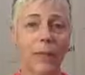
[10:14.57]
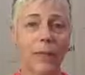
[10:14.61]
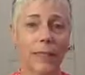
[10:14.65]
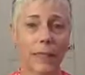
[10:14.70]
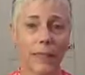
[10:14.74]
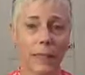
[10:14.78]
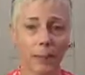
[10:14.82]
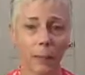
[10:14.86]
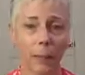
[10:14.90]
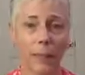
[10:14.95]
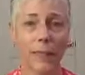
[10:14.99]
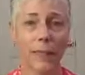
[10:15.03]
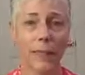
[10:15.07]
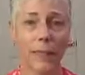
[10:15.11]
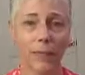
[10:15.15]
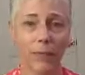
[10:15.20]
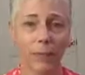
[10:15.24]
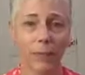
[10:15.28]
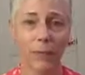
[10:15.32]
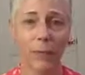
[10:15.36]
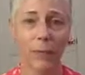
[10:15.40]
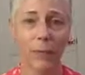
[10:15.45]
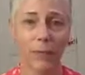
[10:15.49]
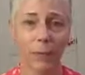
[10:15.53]
and expecting
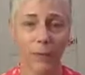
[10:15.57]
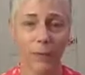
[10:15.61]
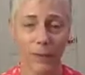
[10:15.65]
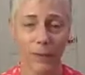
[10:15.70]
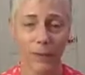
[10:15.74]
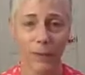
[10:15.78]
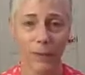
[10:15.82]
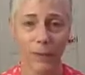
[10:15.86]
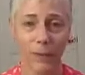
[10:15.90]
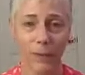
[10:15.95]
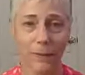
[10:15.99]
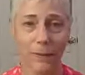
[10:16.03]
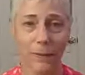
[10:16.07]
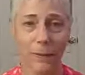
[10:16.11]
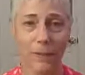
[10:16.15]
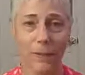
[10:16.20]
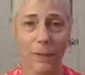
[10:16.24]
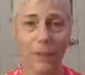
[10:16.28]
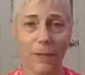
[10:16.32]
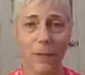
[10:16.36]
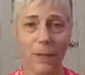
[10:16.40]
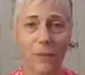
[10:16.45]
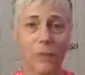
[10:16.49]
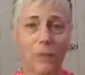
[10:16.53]
different results.
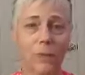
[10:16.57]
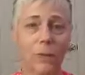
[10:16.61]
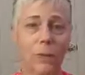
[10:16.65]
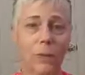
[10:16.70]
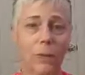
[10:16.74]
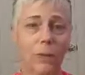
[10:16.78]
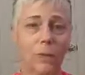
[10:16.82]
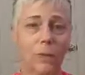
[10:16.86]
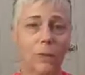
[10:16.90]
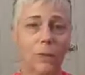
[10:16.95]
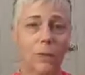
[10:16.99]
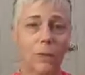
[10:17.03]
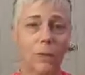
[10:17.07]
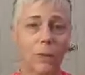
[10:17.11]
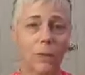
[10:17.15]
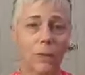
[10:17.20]
So